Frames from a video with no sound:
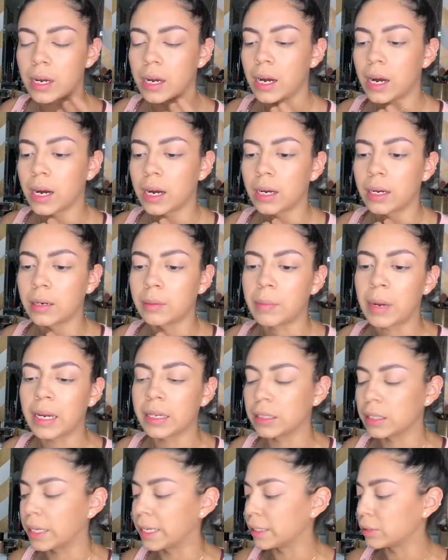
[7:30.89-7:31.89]
I
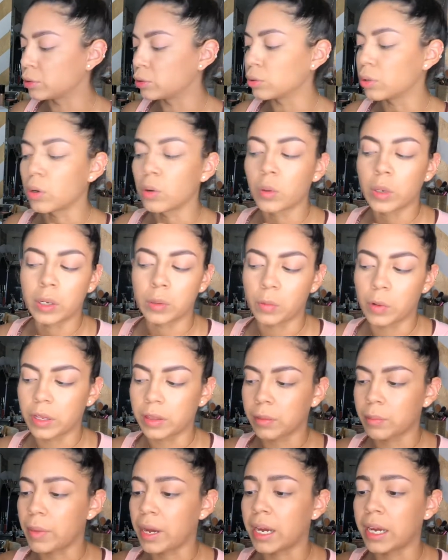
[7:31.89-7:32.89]
like to go in
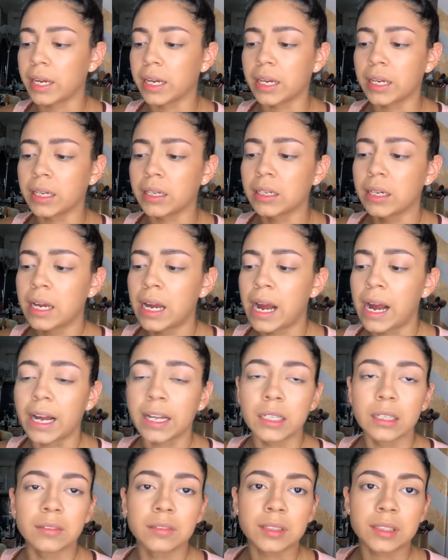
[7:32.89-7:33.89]
with my
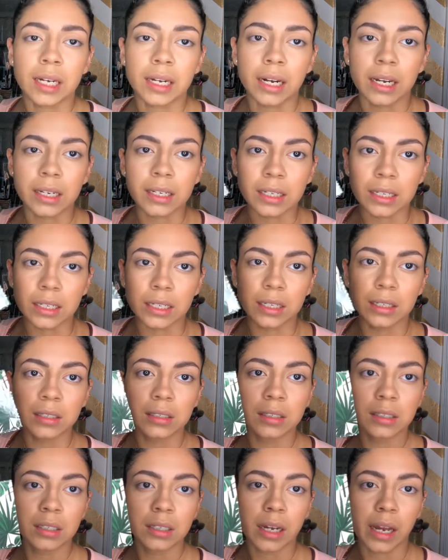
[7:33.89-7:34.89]
ILUVSARAHI
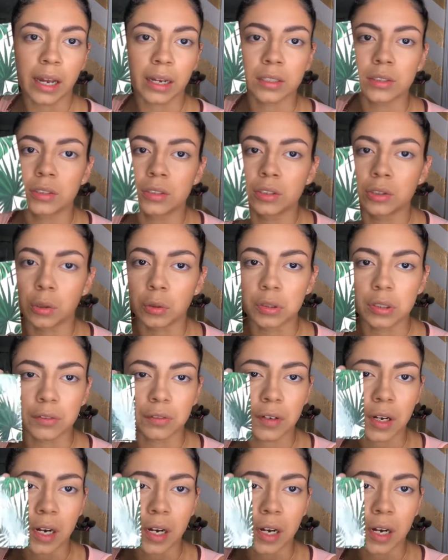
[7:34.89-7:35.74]
X Dose of